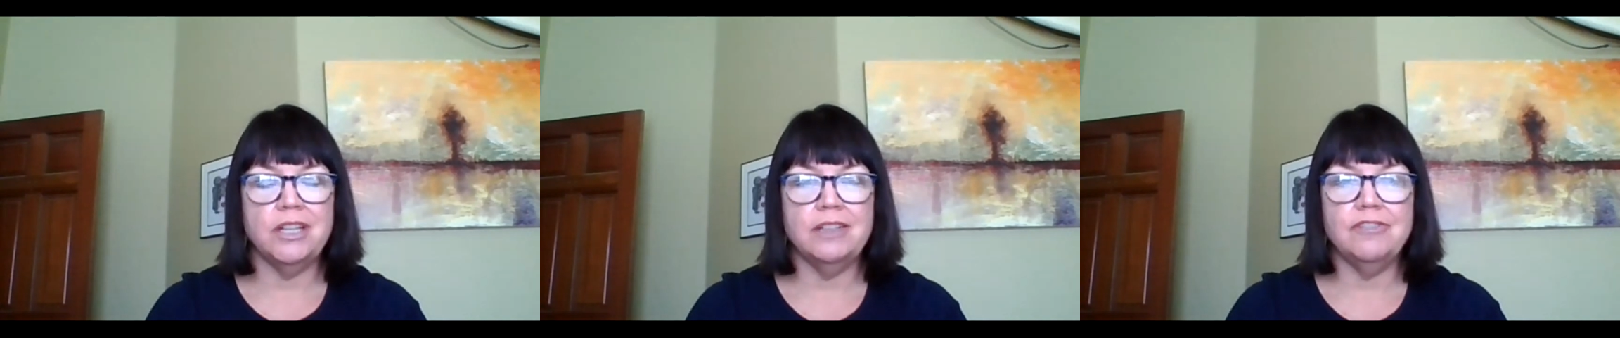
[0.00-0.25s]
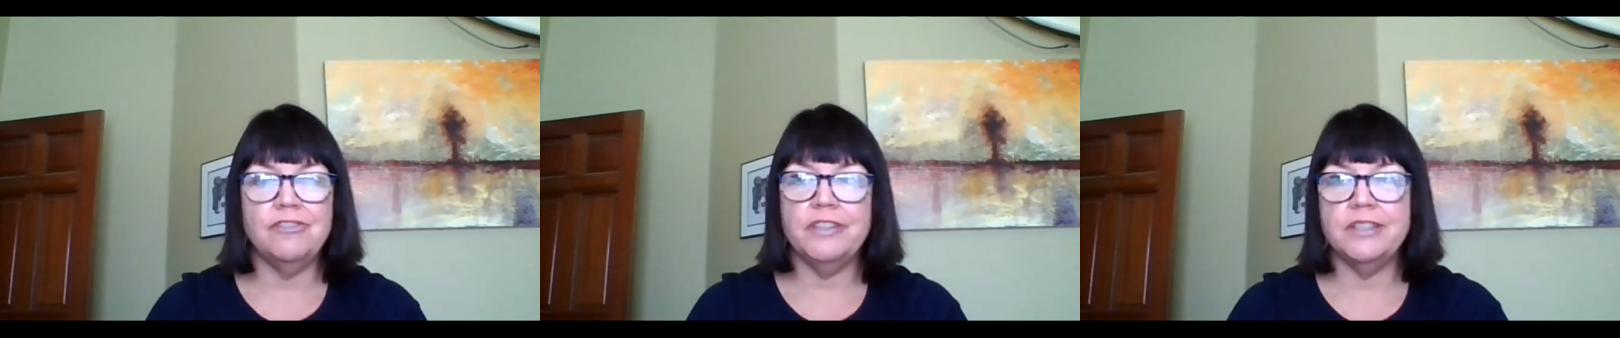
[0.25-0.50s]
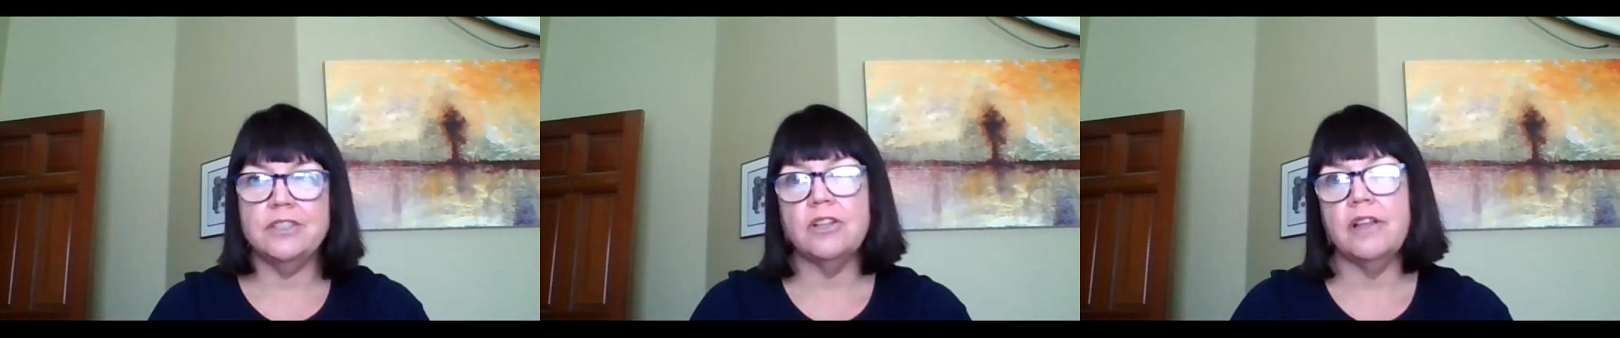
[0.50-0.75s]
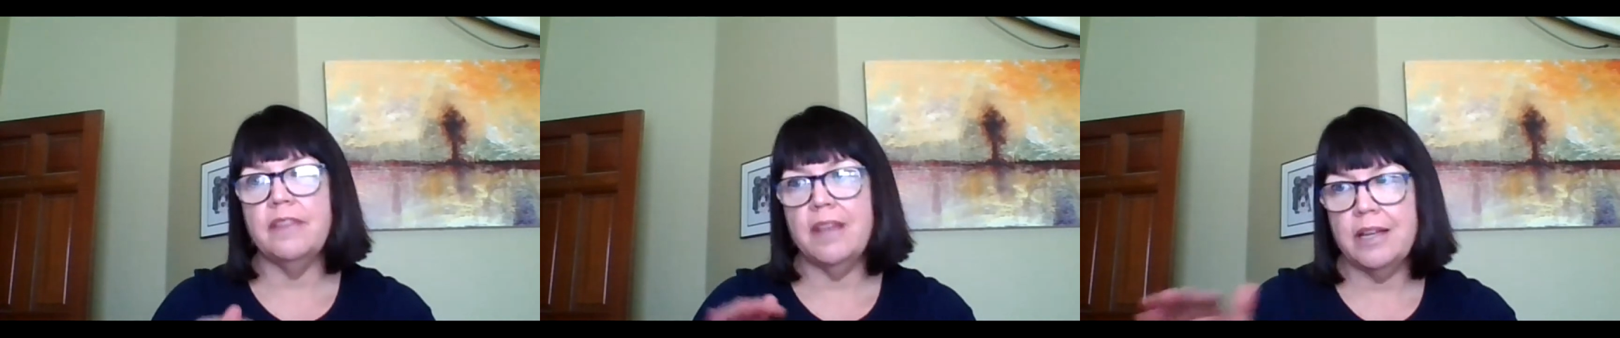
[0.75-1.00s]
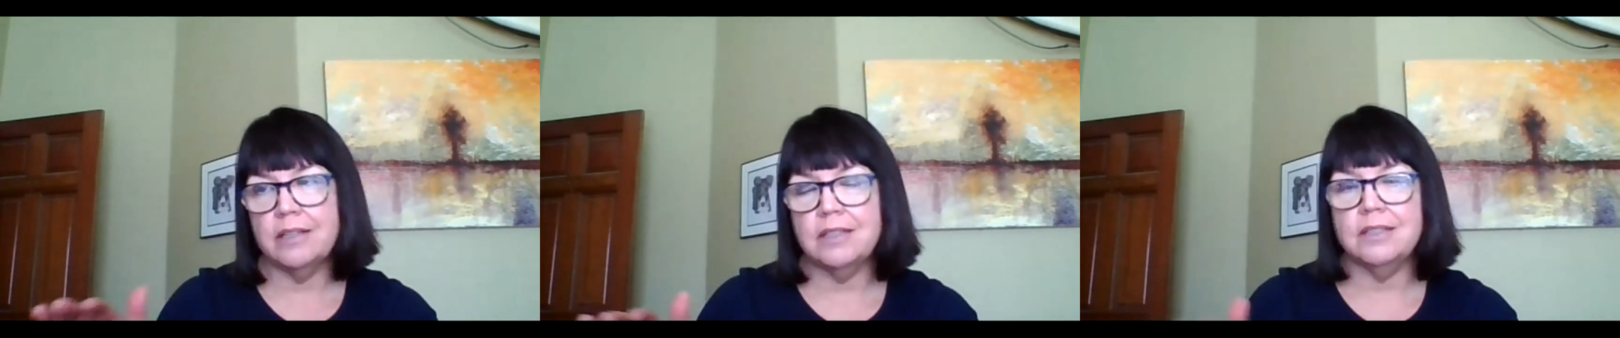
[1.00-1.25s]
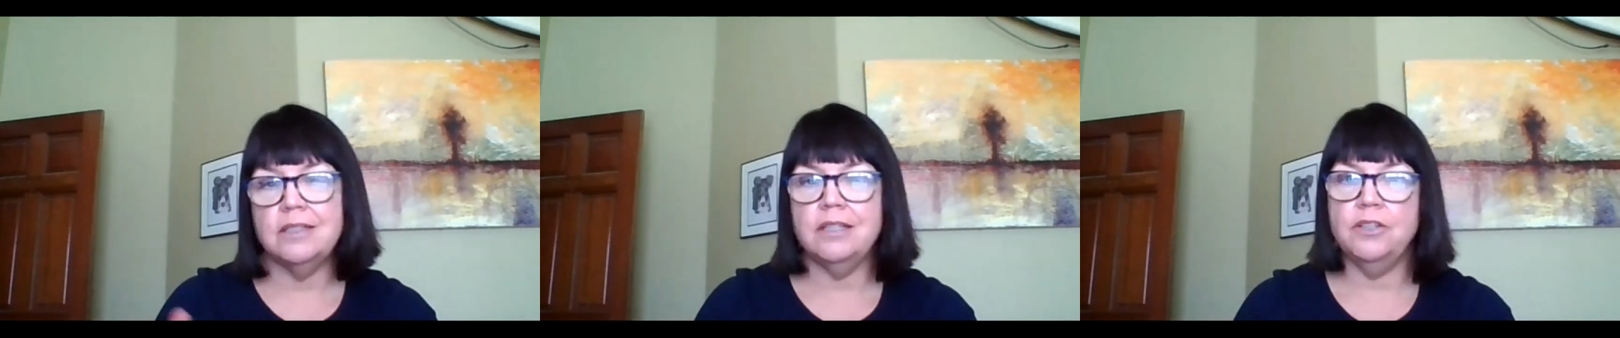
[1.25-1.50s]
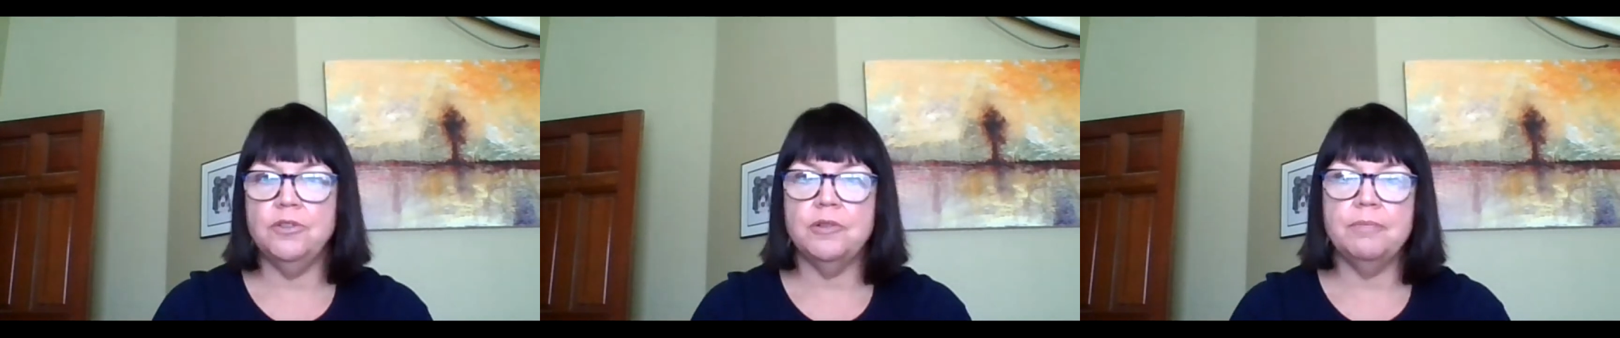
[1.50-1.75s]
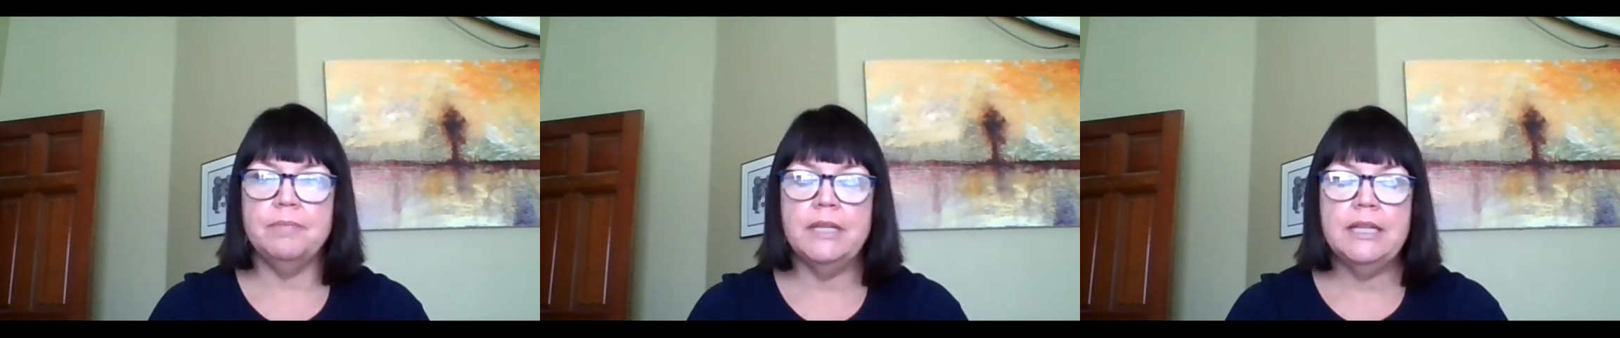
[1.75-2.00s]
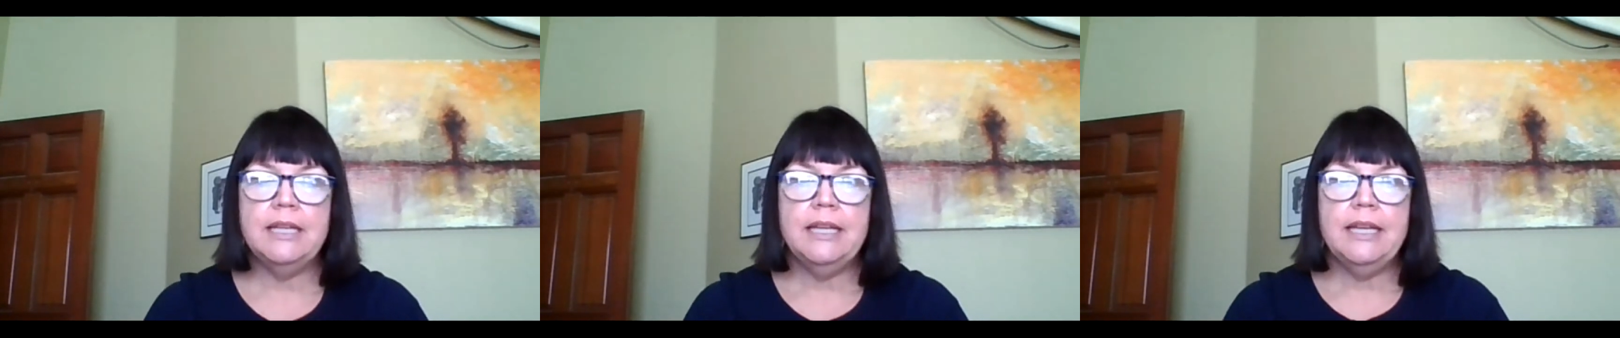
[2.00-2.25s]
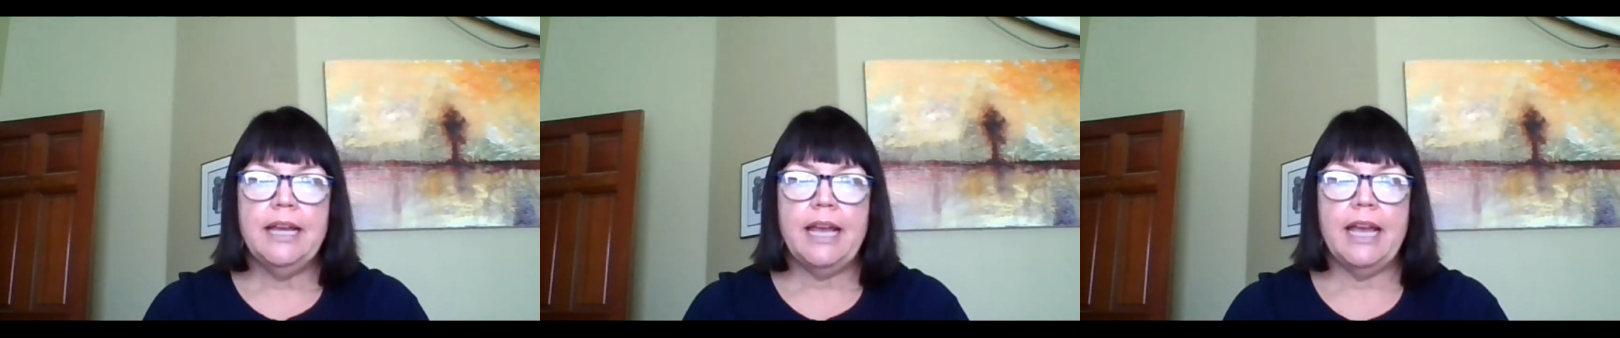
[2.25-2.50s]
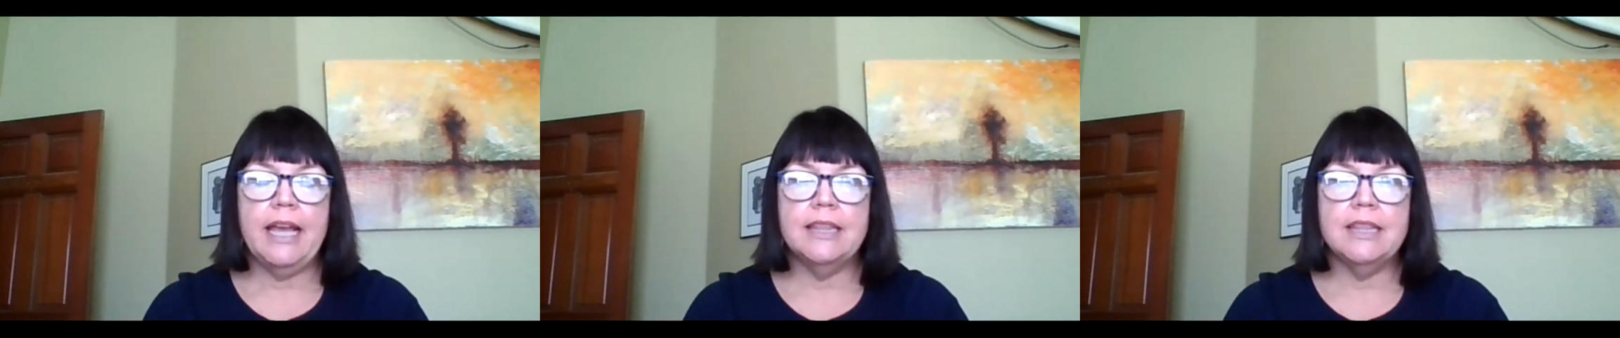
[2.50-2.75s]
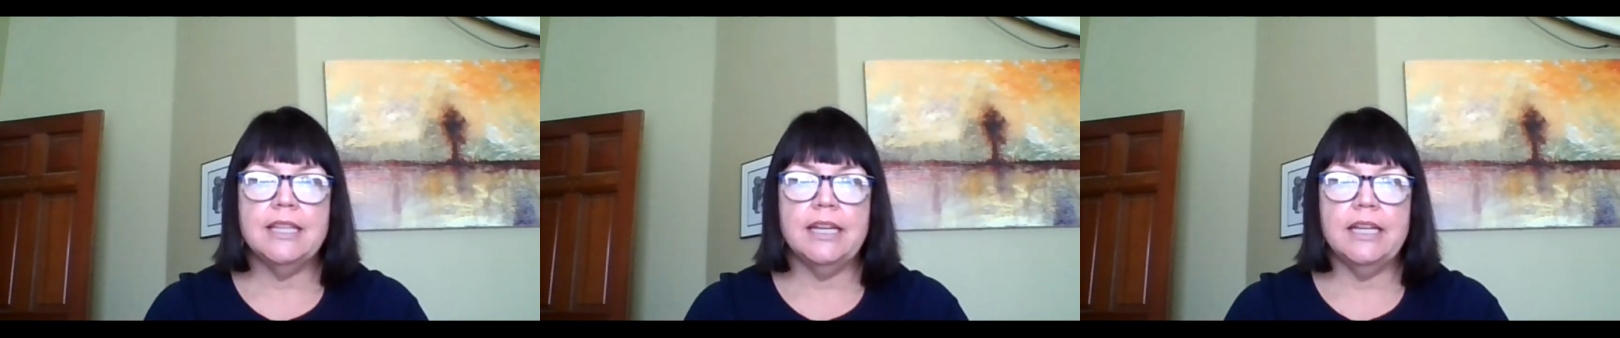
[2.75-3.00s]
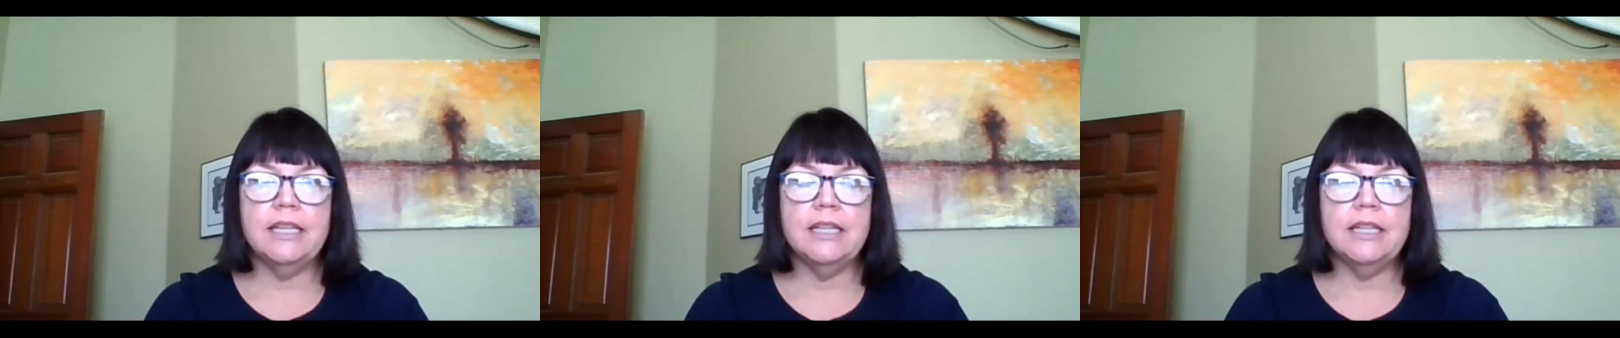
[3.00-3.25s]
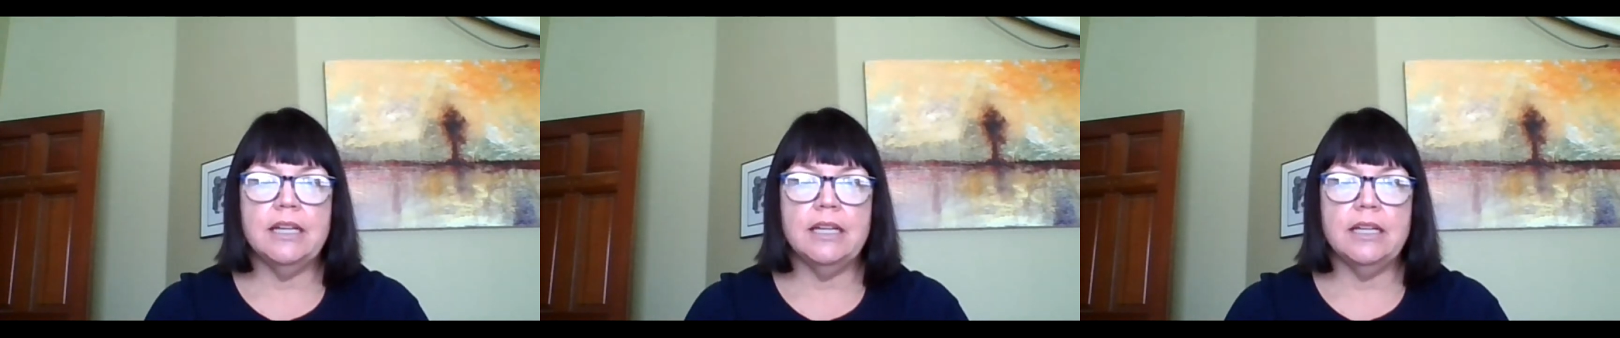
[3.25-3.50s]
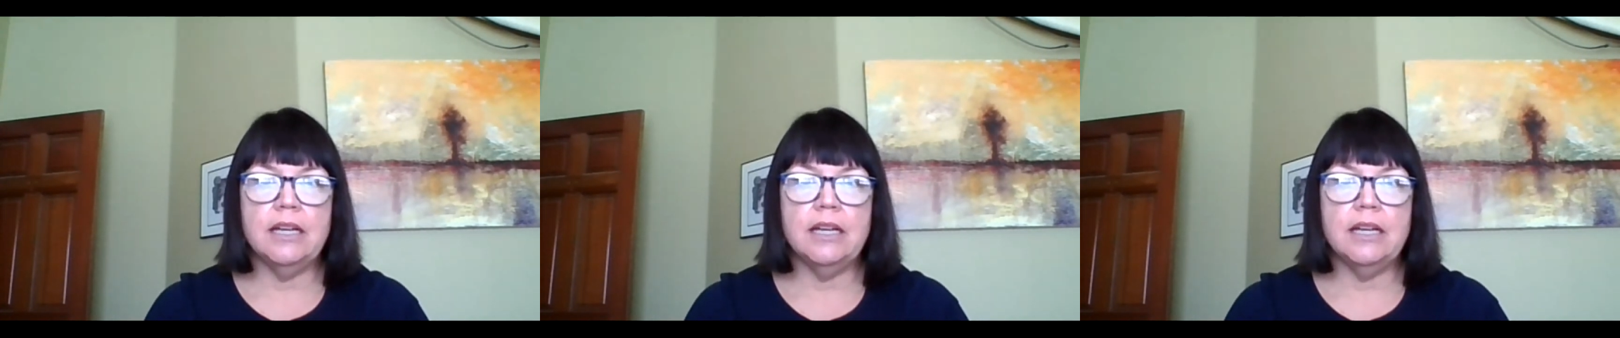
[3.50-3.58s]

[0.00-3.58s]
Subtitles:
kind of fits on that continuum. And then